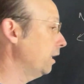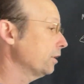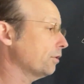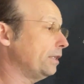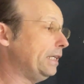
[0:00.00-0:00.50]

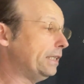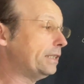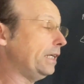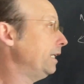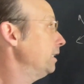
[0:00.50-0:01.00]
So
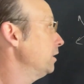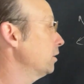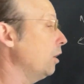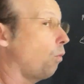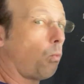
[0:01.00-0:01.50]
this
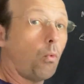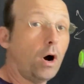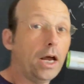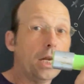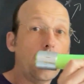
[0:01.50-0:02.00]
is
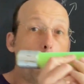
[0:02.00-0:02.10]
one